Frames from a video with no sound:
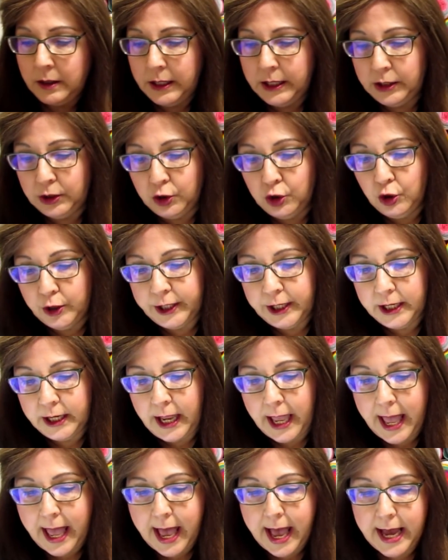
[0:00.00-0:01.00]
in
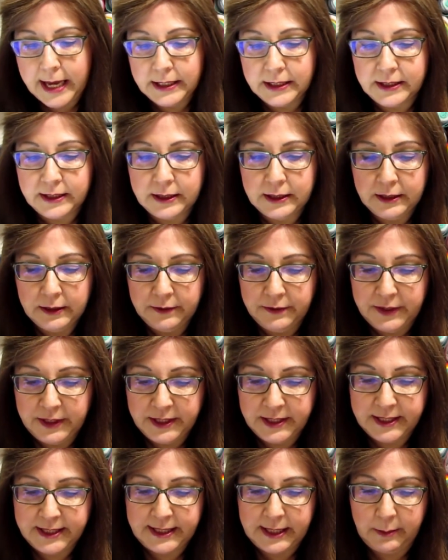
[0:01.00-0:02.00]
looking at
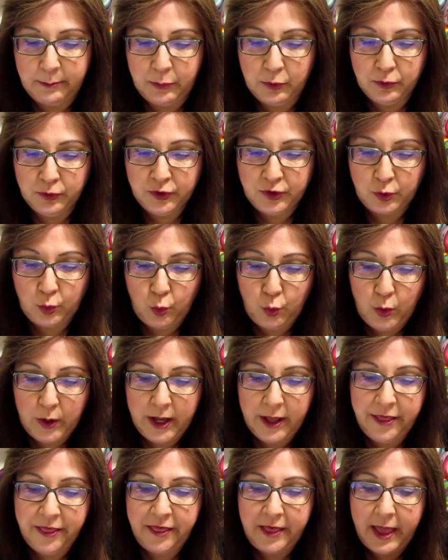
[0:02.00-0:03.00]
these symbols
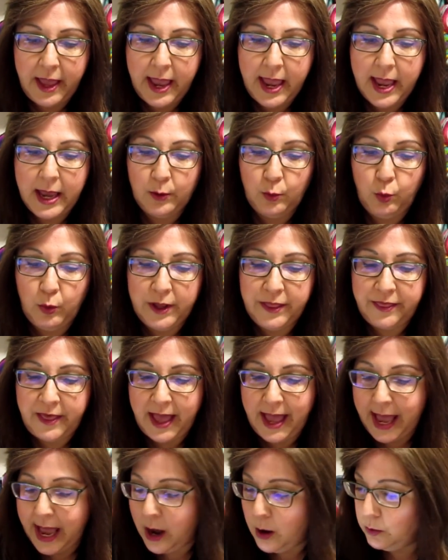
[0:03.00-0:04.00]
with and
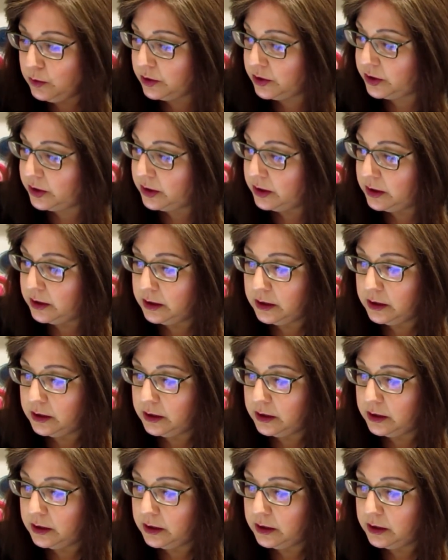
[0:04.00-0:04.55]
without